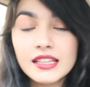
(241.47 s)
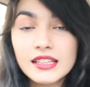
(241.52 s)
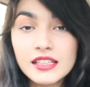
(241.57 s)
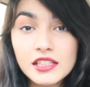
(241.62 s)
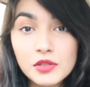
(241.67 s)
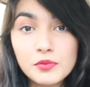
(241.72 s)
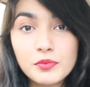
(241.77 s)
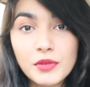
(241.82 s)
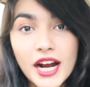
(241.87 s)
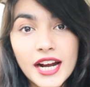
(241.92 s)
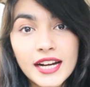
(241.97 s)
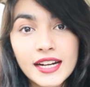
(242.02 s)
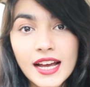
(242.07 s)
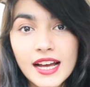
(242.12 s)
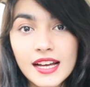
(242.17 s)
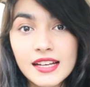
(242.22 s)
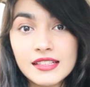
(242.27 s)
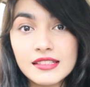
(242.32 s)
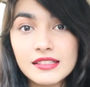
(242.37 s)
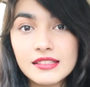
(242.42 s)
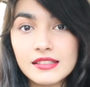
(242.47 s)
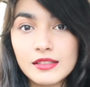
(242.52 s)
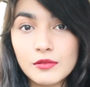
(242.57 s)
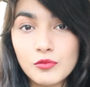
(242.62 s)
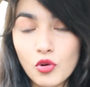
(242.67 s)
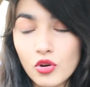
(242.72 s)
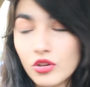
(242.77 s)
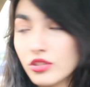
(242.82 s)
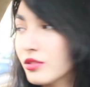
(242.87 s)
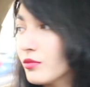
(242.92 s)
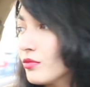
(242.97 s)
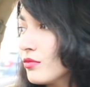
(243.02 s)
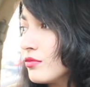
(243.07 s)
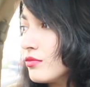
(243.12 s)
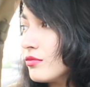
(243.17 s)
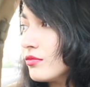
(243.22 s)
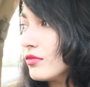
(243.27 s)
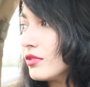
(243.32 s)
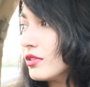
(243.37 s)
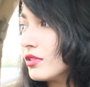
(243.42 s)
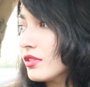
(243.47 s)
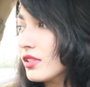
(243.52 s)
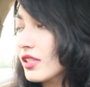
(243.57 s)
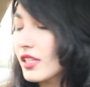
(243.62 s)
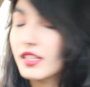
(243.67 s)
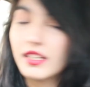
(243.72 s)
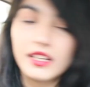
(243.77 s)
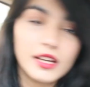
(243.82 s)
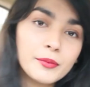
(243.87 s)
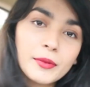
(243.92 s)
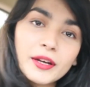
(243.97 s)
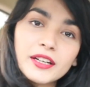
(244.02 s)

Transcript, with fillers: This brand has some awesome skincare.